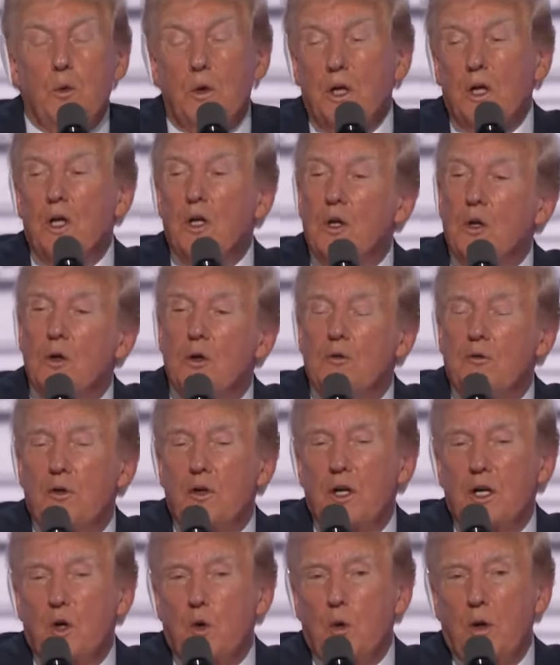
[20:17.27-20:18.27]
we're going to do it
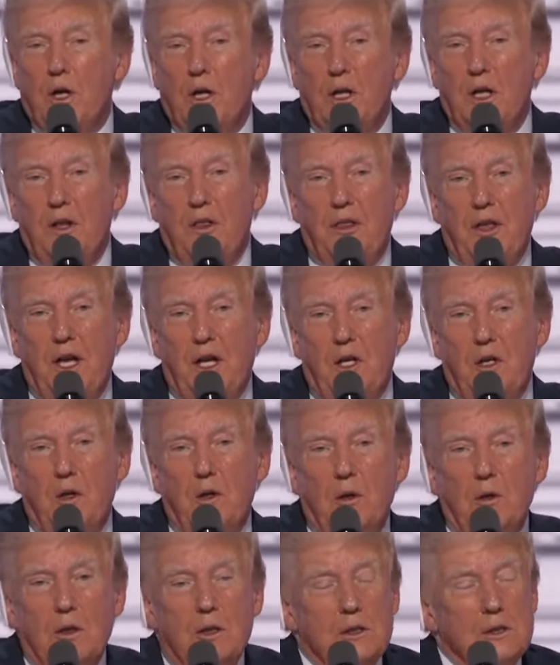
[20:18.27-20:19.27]
very quickly. Thank
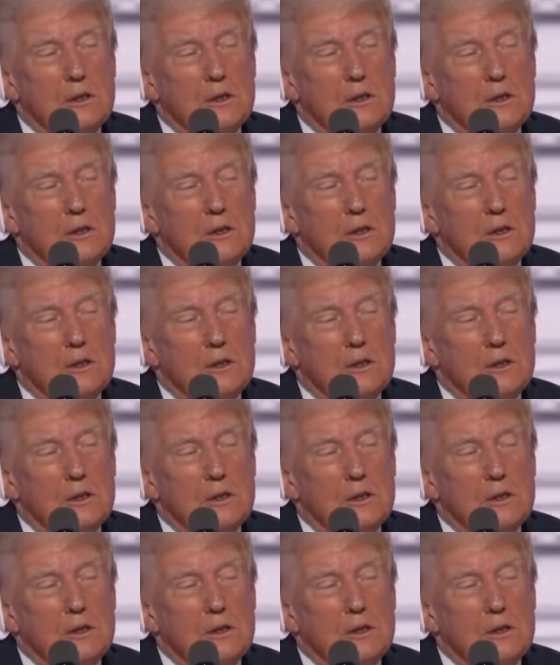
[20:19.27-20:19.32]
you.